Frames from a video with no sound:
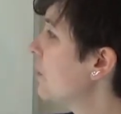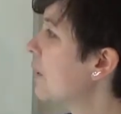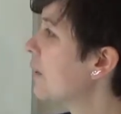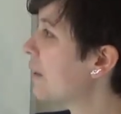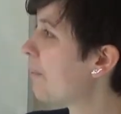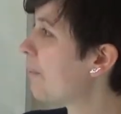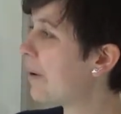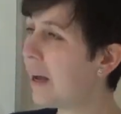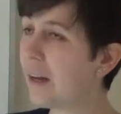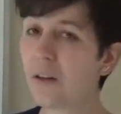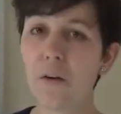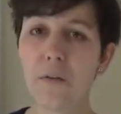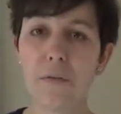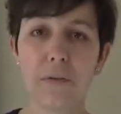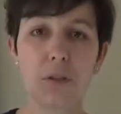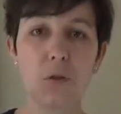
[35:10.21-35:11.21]
the value
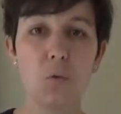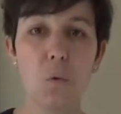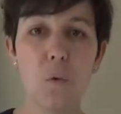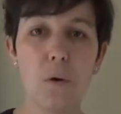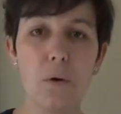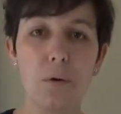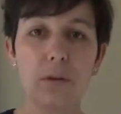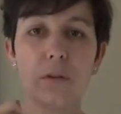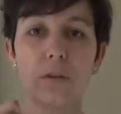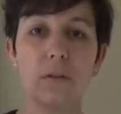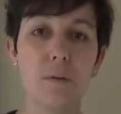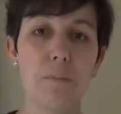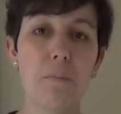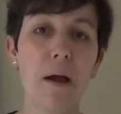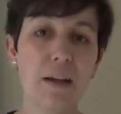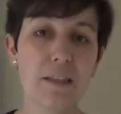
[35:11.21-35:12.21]
of a sword, the
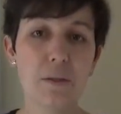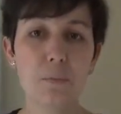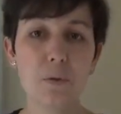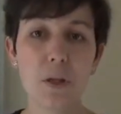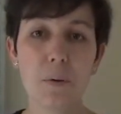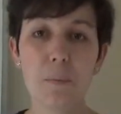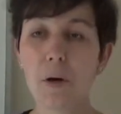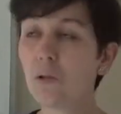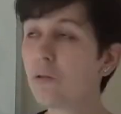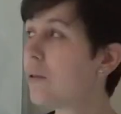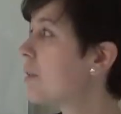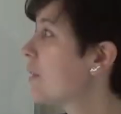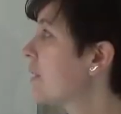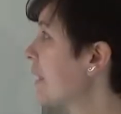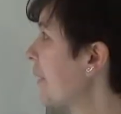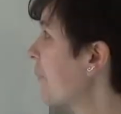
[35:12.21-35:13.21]
maximum amount
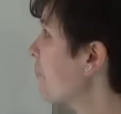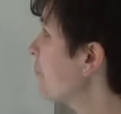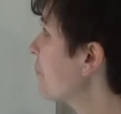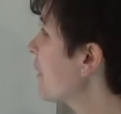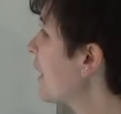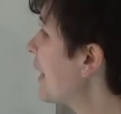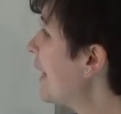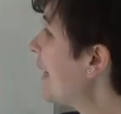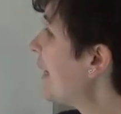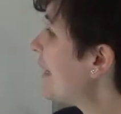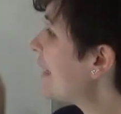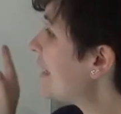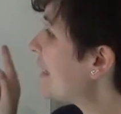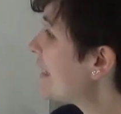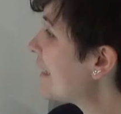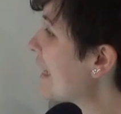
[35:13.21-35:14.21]
is 10.
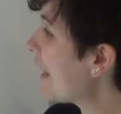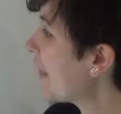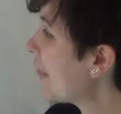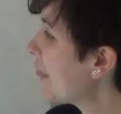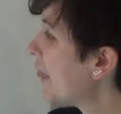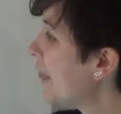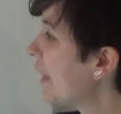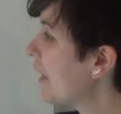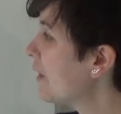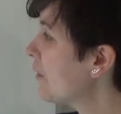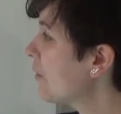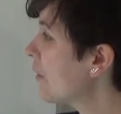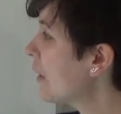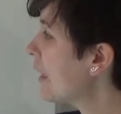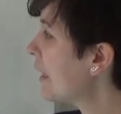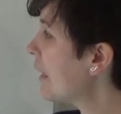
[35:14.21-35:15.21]
The same thing
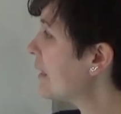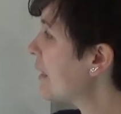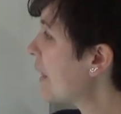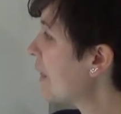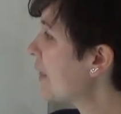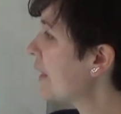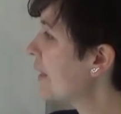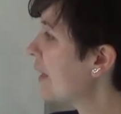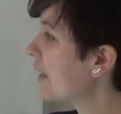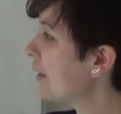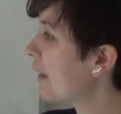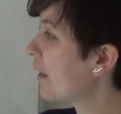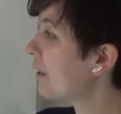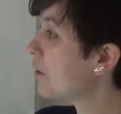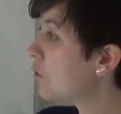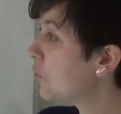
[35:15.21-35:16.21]
is the thing that
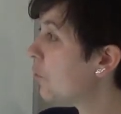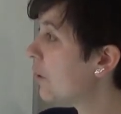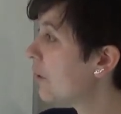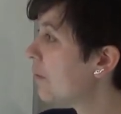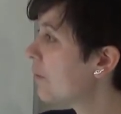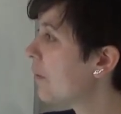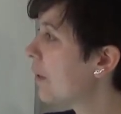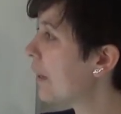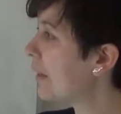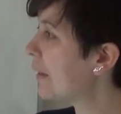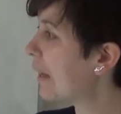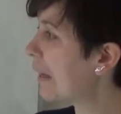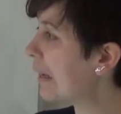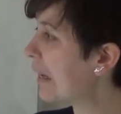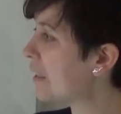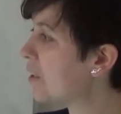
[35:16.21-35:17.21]
I'm doing in
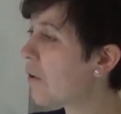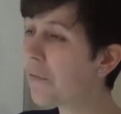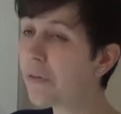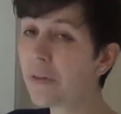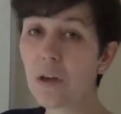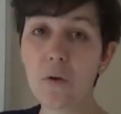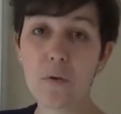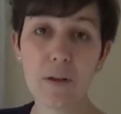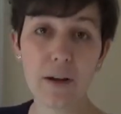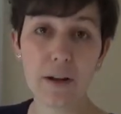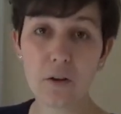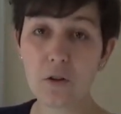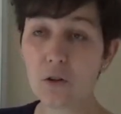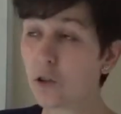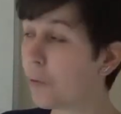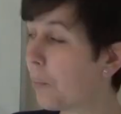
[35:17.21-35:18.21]
the case of the other
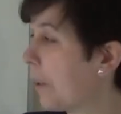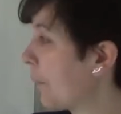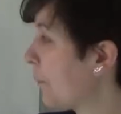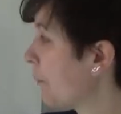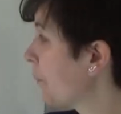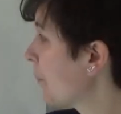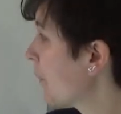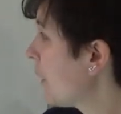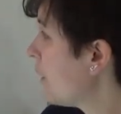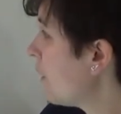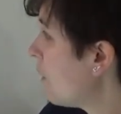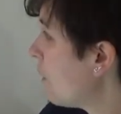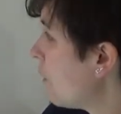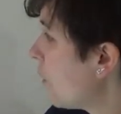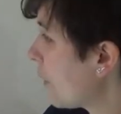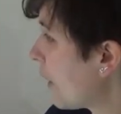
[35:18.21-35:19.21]
economy.
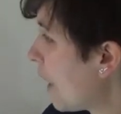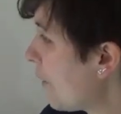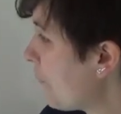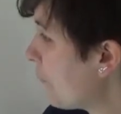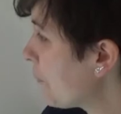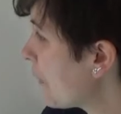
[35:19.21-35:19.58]
Okay,